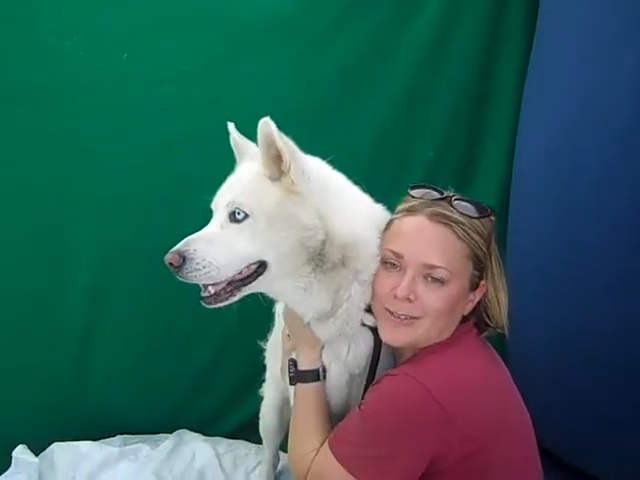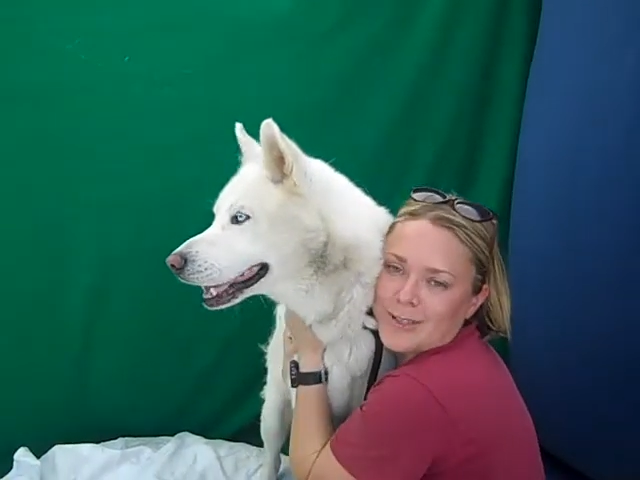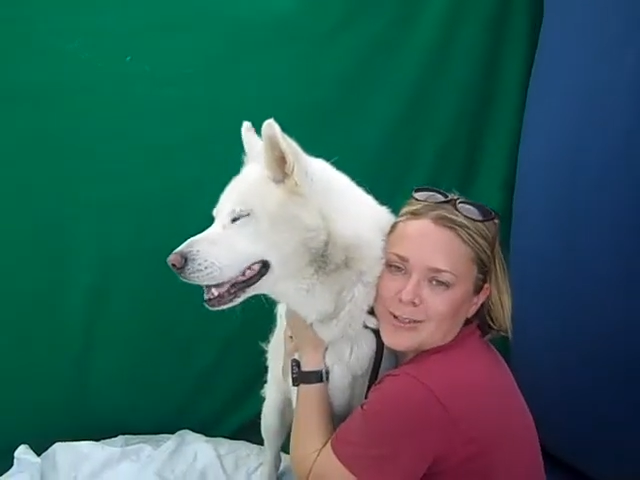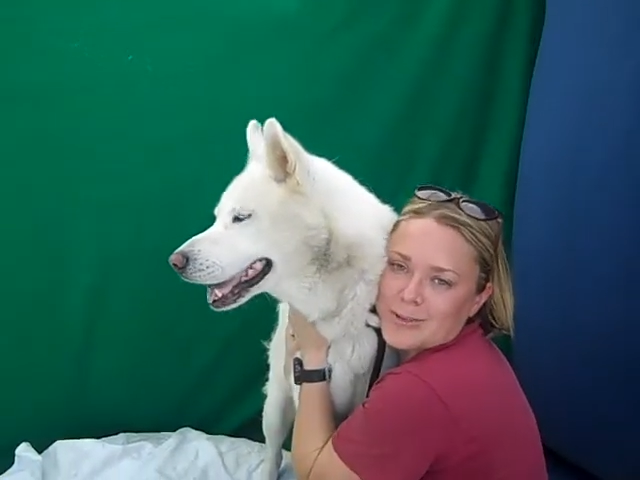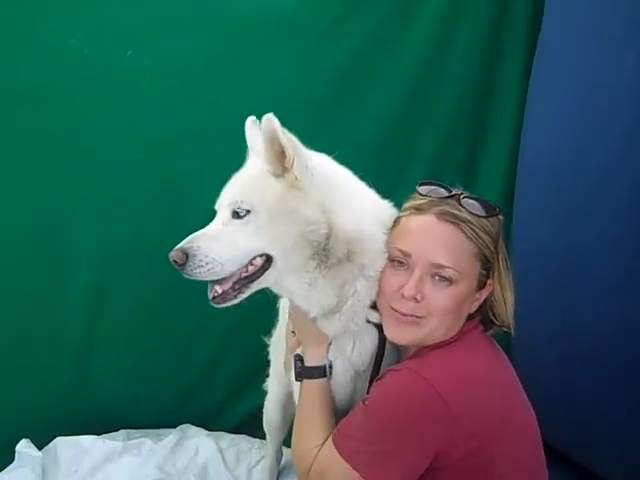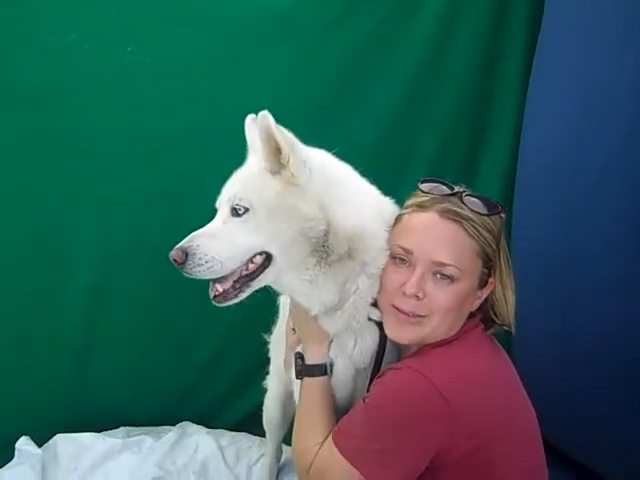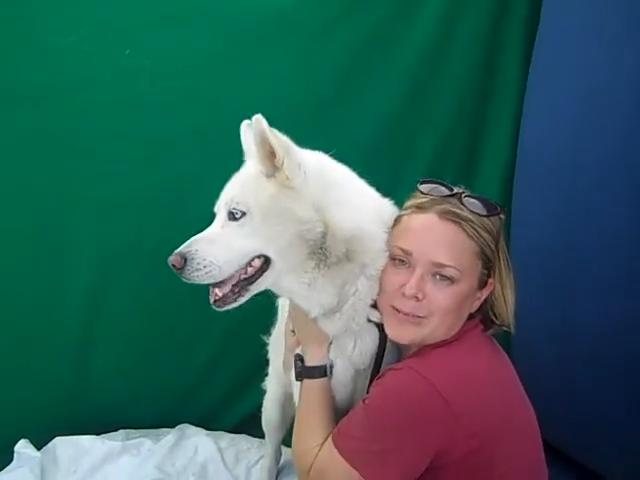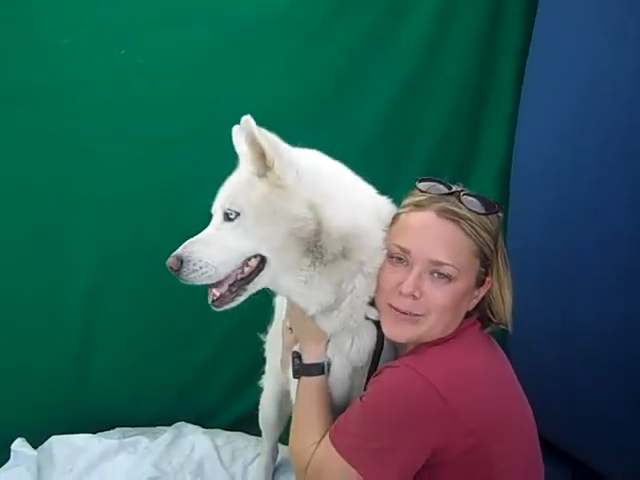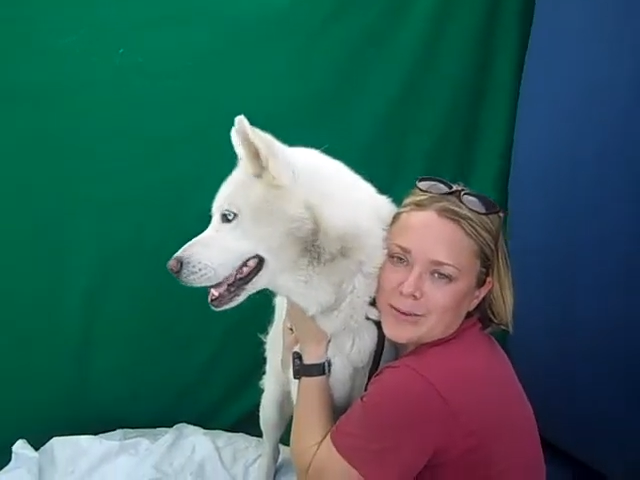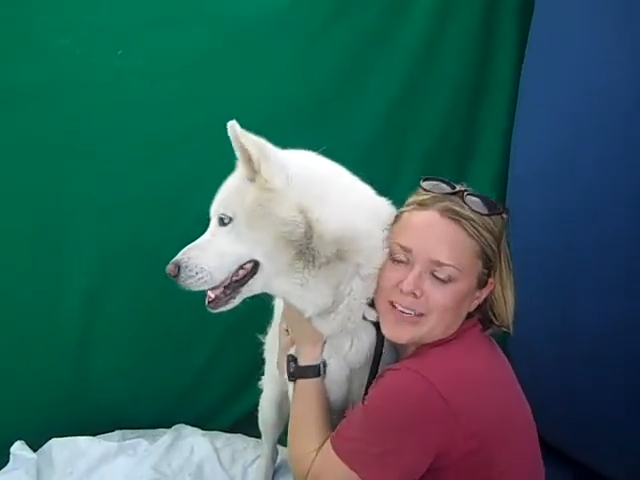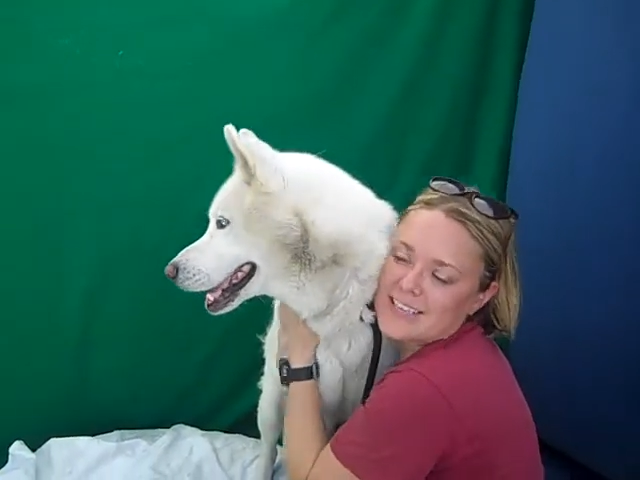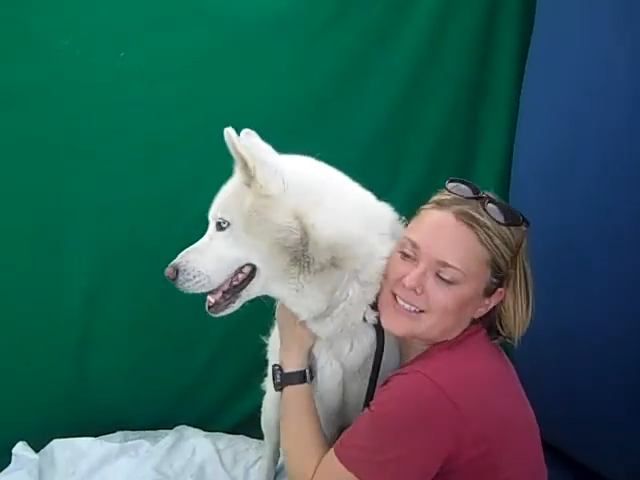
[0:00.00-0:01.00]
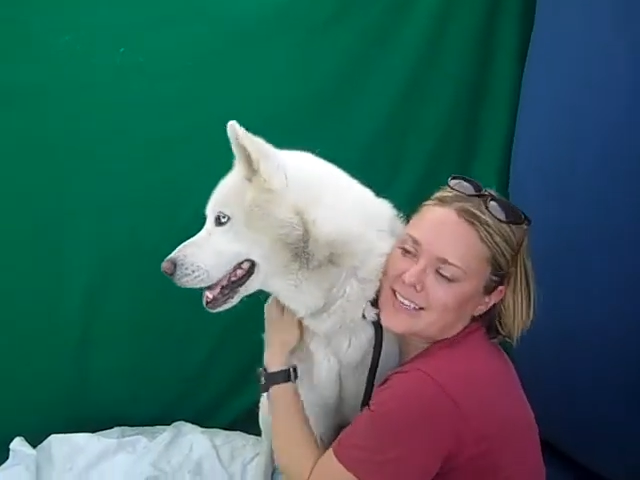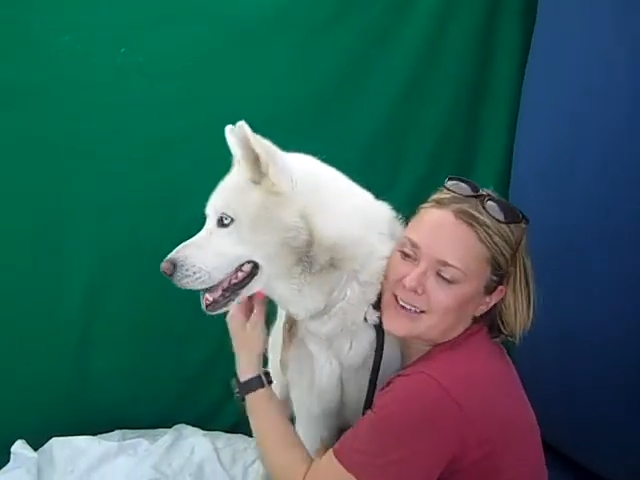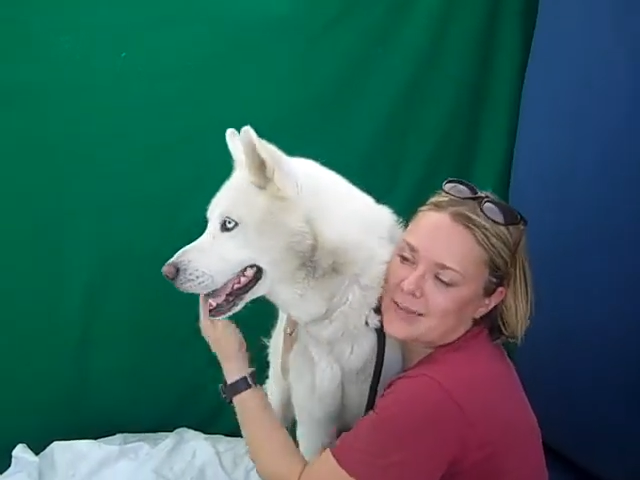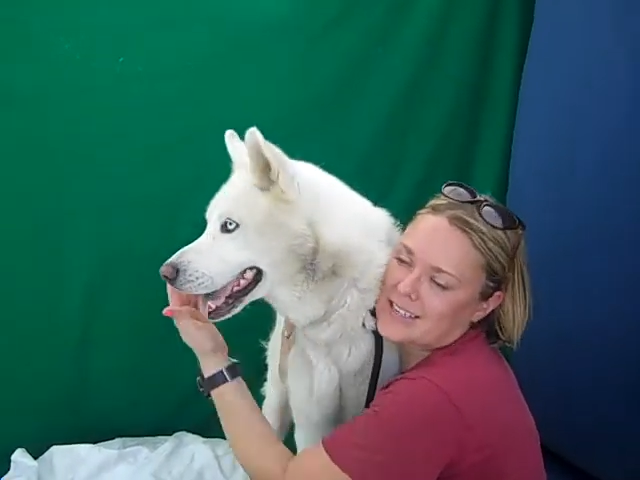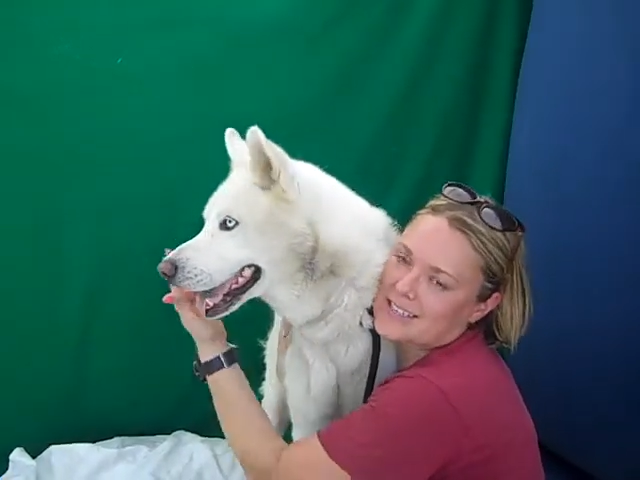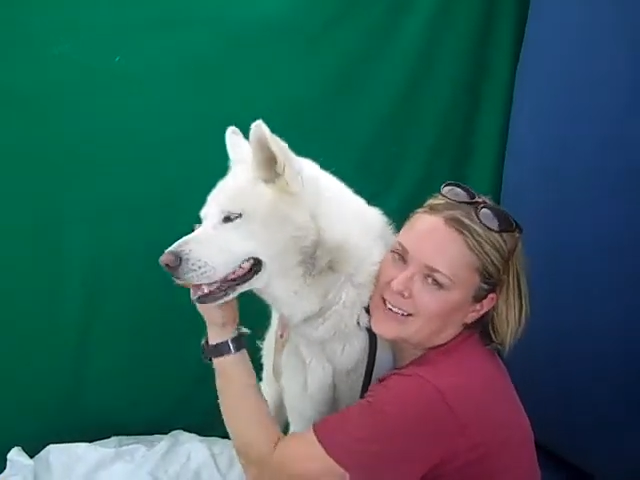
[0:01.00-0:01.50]
what a sweet boy. Look he's at gonna,
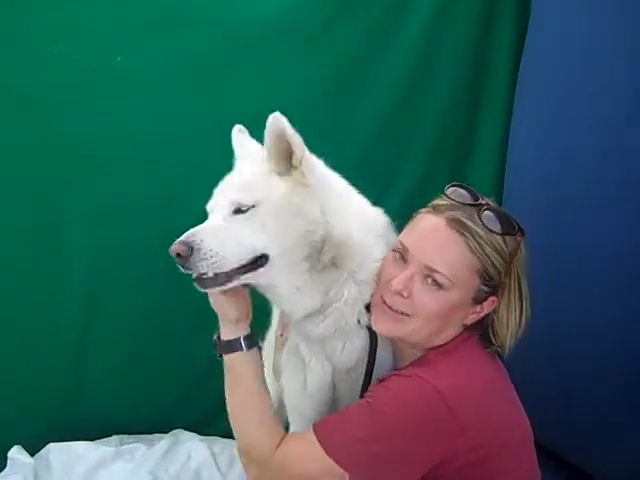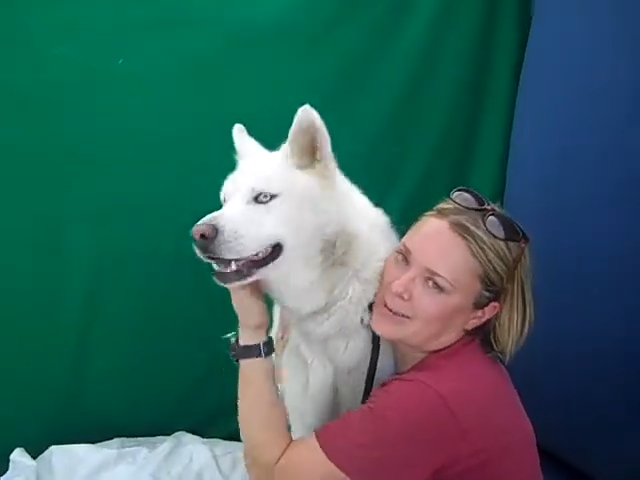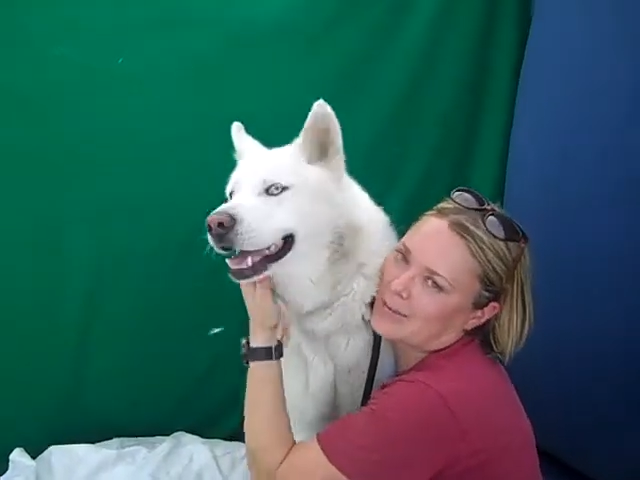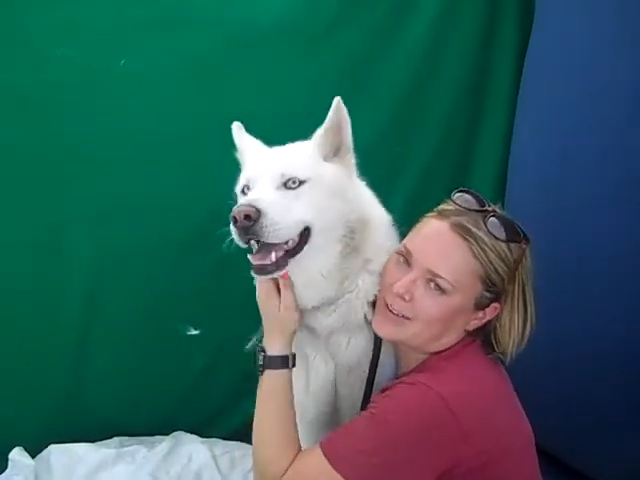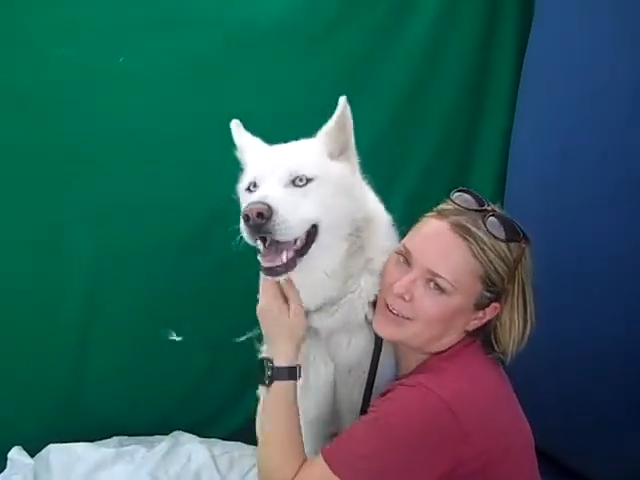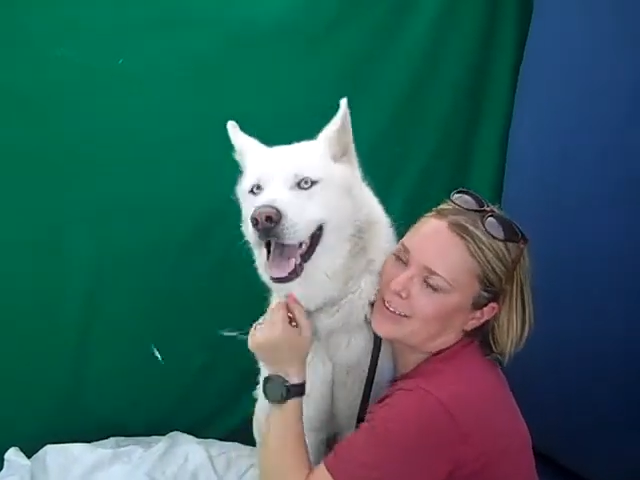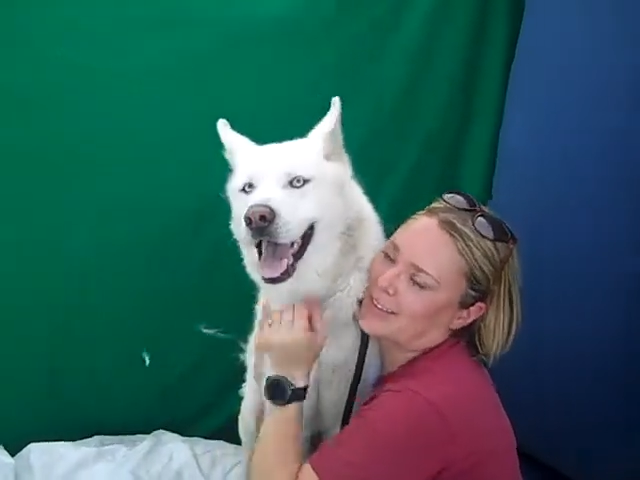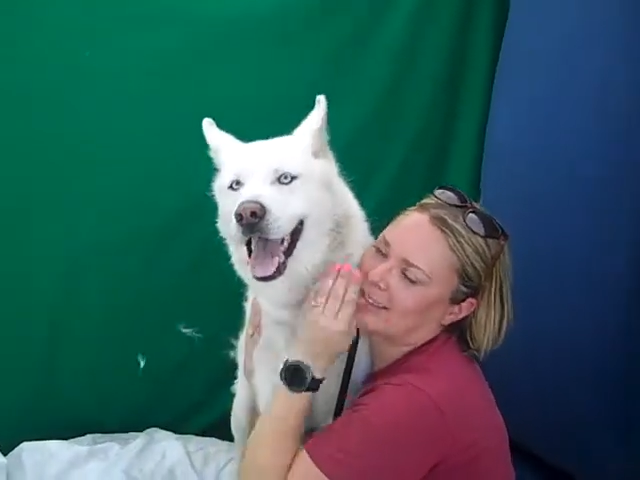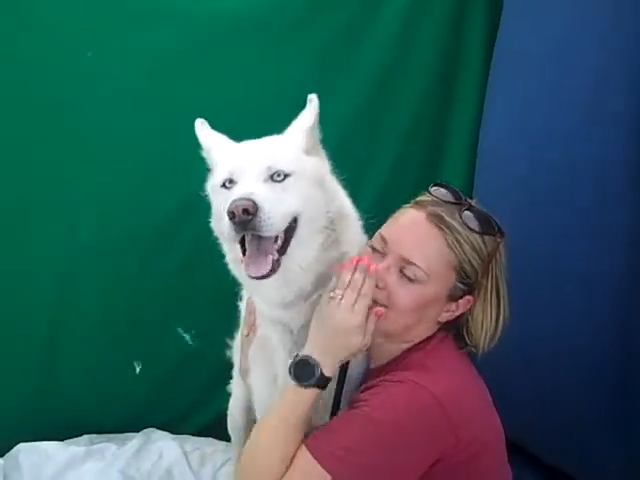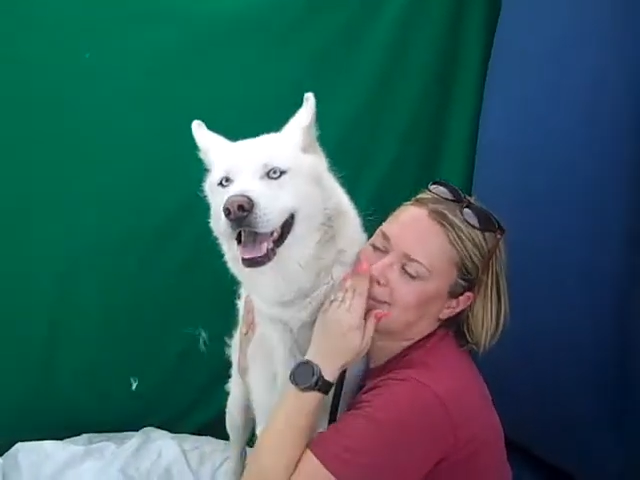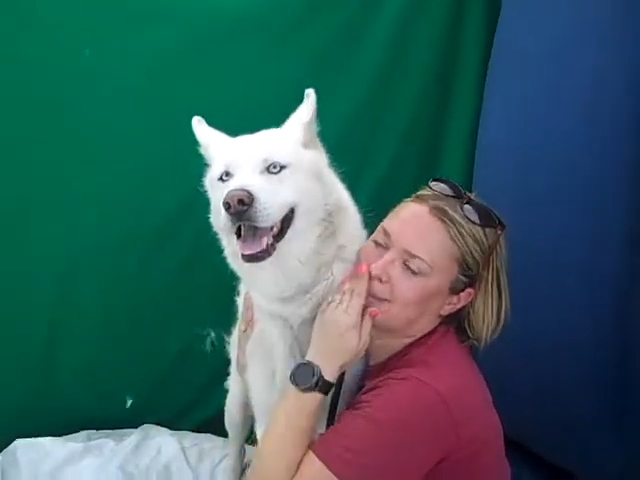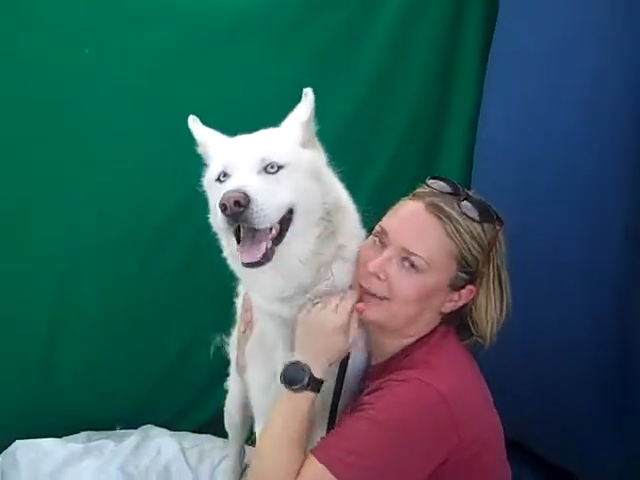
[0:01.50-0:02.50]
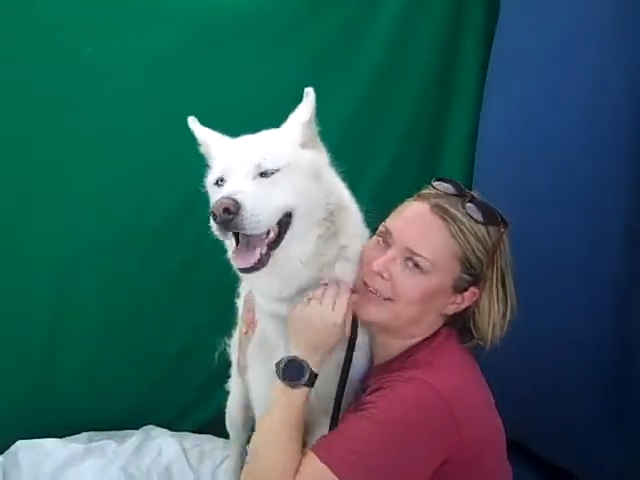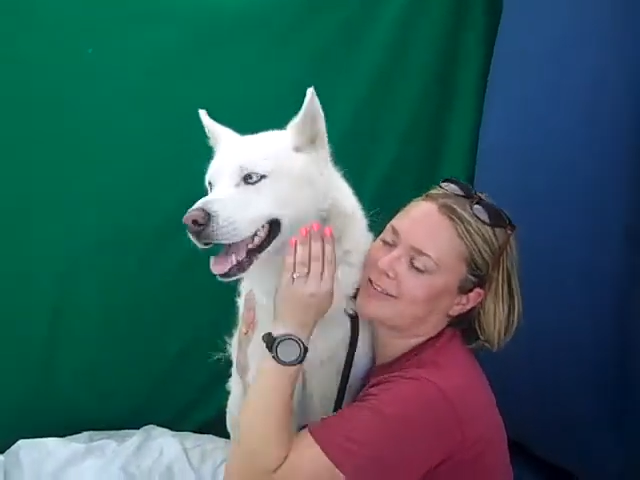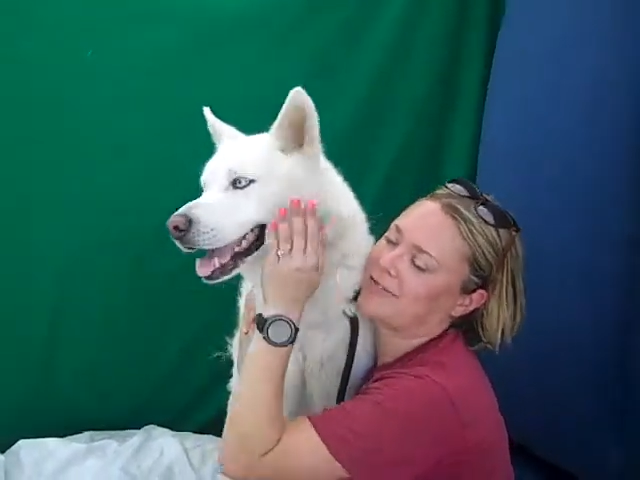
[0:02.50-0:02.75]
him, yeah. He's gonna be really he's sweet,